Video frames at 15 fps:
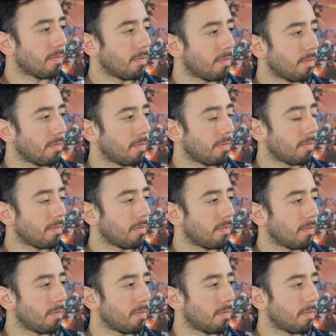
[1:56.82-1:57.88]

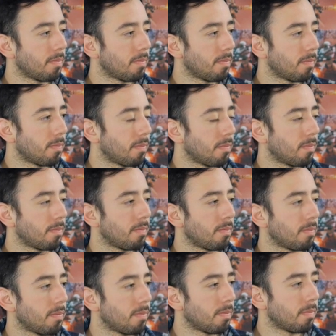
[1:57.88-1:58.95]

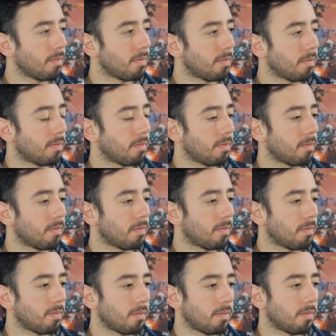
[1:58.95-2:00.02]

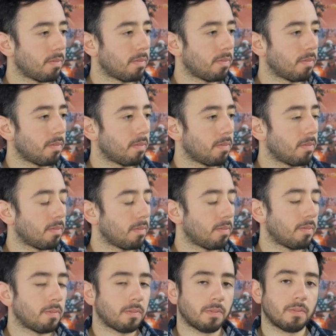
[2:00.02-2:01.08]

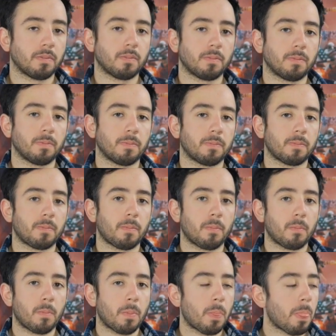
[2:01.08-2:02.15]

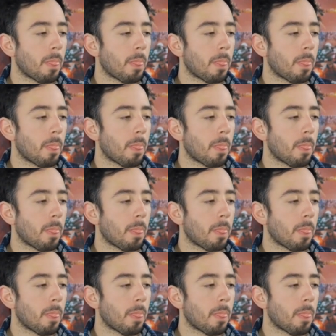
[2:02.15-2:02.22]
This person isn't speaking.